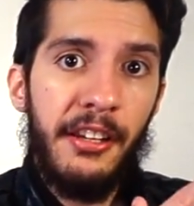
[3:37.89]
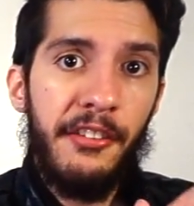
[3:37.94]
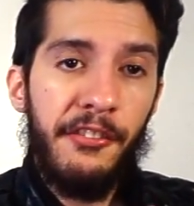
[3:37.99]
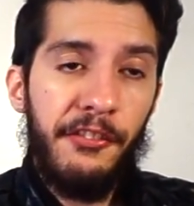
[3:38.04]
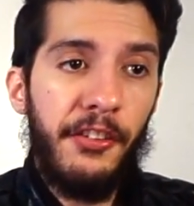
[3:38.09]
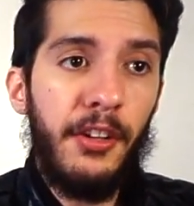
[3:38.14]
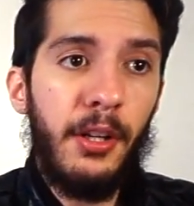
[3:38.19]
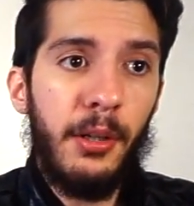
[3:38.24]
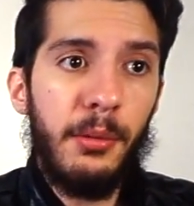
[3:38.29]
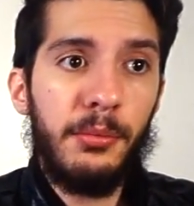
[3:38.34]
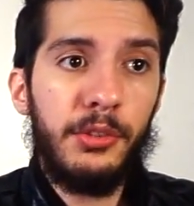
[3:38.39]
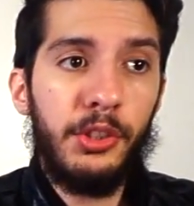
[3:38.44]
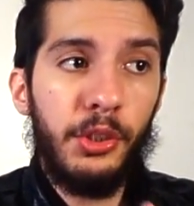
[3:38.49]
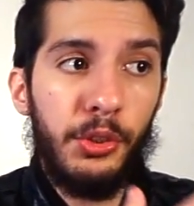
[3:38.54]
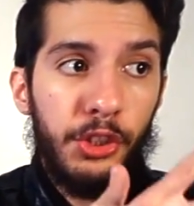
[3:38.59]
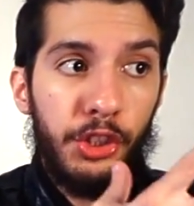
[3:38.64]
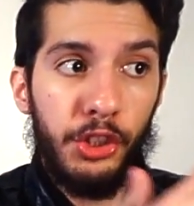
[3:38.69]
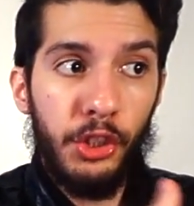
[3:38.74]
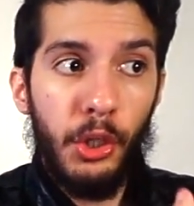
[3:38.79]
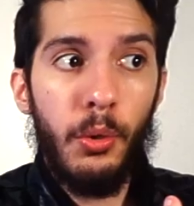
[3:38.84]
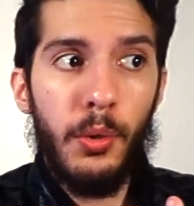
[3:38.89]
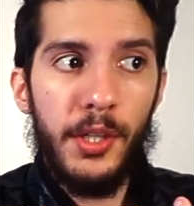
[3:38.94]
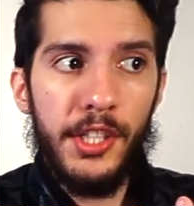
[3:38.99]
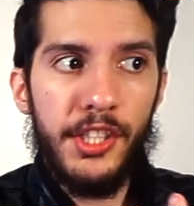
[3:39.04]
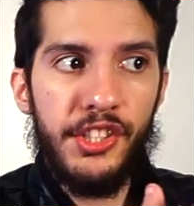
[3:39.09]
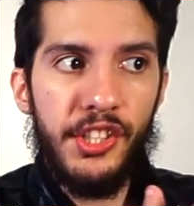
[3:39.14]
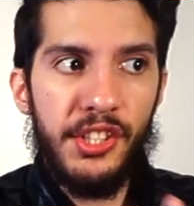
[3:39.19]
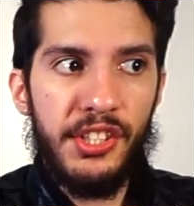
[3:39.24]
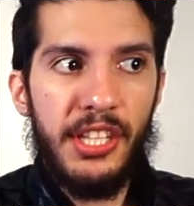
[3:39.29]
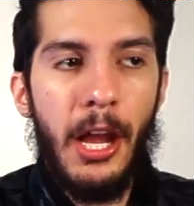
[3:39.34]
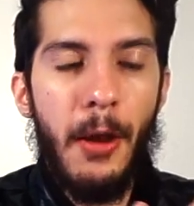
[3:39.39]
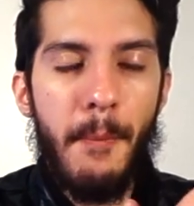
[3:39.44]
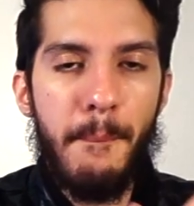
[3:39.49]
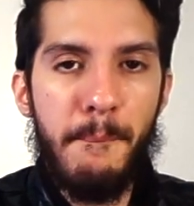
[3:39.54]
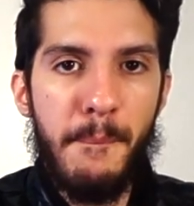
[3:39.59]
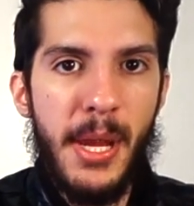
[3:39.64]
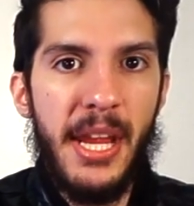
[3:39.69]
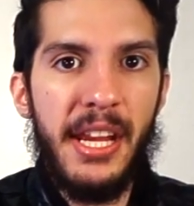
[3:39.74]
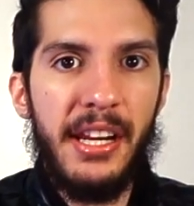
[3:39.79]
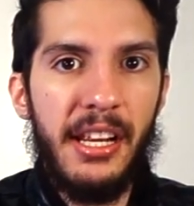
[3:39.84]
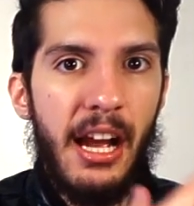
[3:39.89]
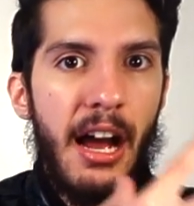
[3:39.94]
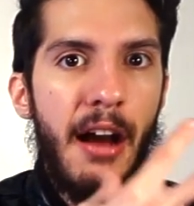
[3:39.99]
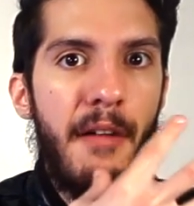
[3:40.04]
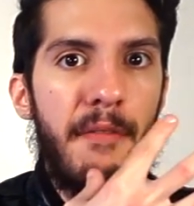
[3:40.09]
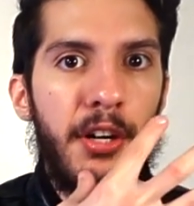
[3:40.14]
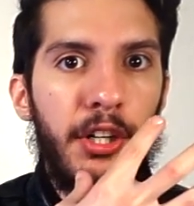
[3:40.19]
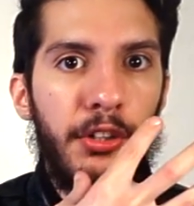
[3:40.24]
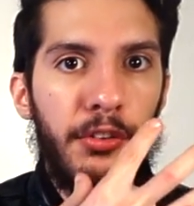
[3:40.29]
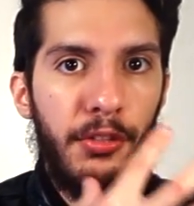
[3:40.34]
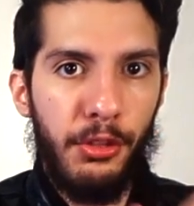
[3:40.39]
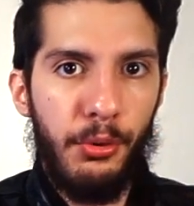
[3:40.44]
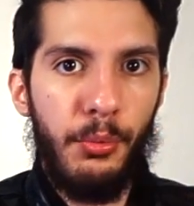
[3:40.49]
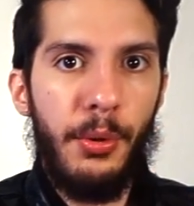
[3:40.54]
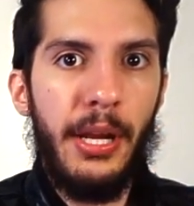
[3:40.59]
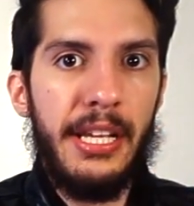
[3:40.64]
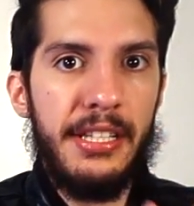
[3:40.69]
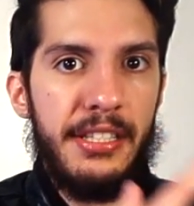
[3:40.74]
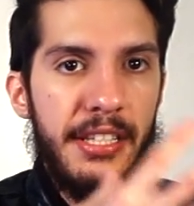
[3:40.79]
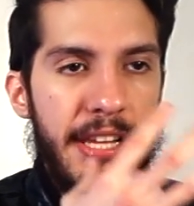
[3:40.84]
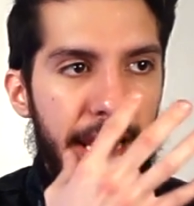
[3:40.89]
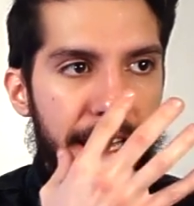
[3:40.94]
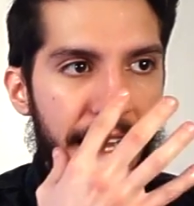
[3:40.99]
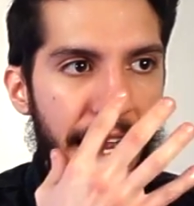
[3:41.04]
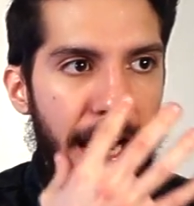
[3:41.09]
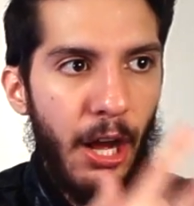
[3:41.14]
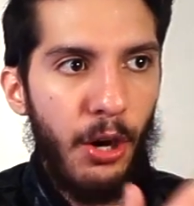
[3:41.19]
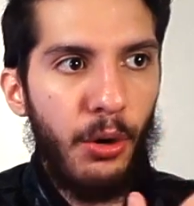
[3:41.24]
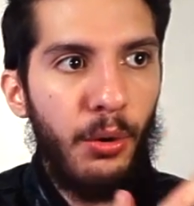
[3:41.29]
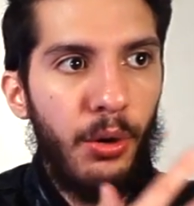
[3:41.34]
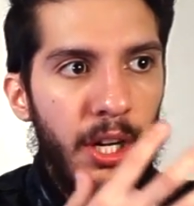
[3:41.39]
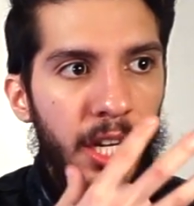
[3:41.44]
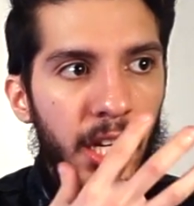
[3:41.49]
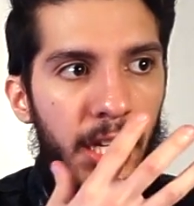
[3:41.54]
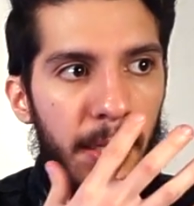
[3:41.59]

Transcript: film to show us just how big of a threat and how